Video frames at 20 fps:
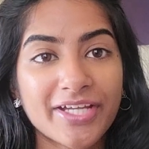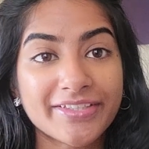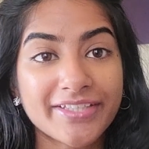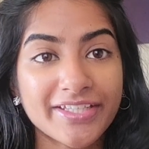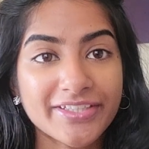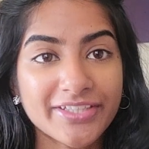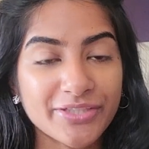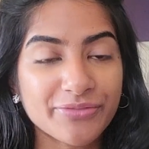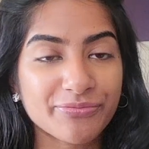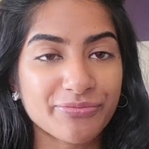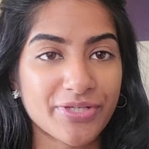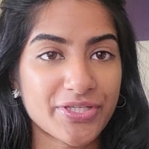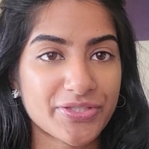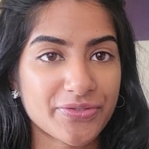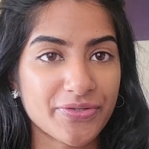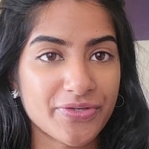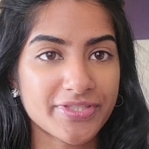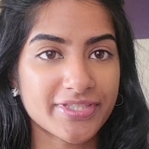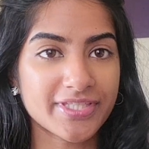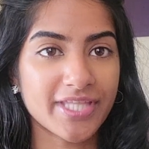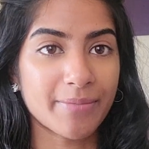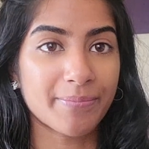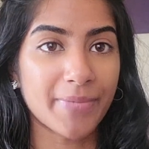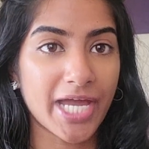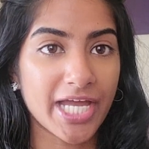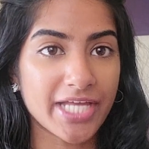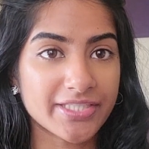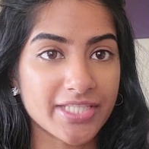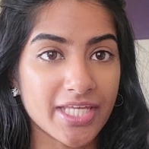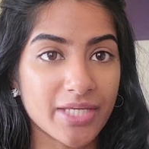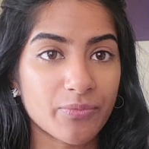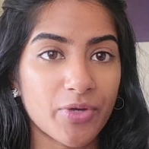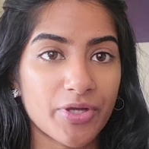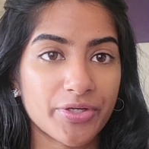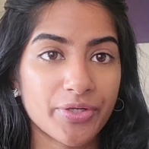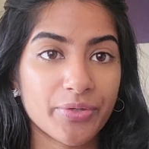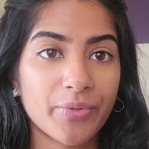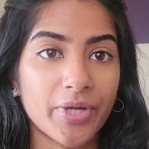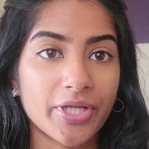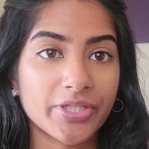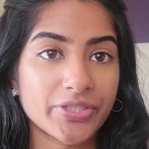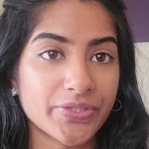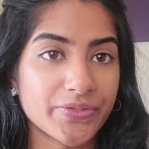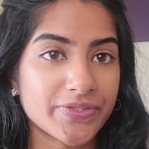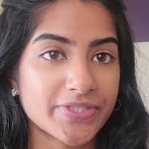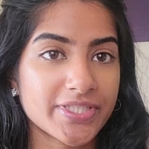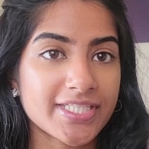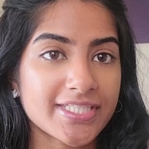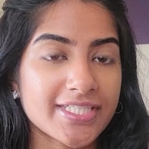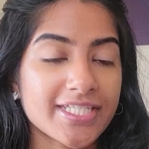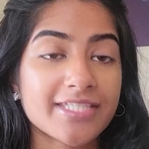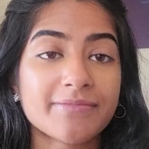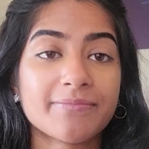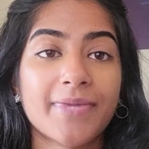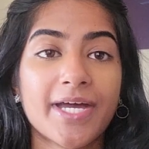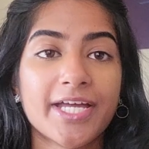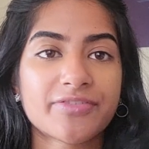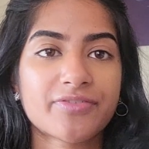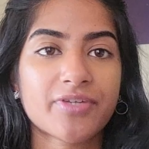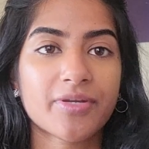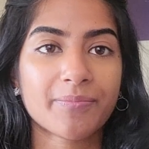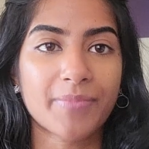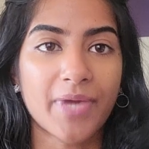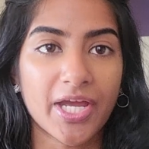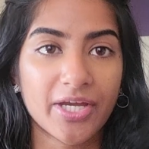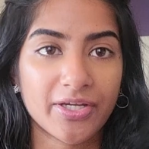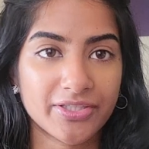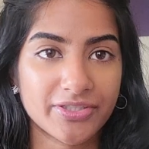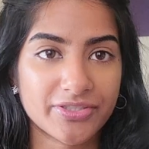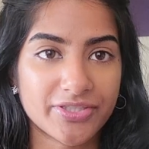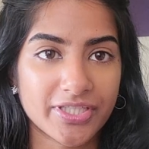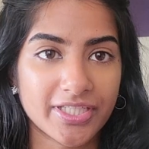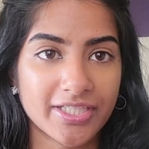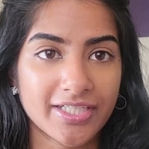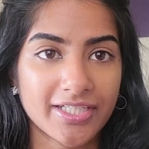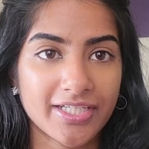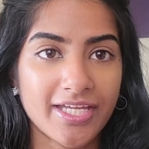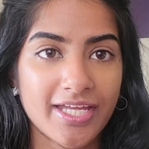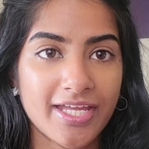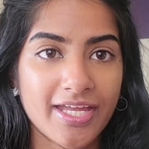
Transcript: another resource that BioSci 101 uses is Mastering Biology.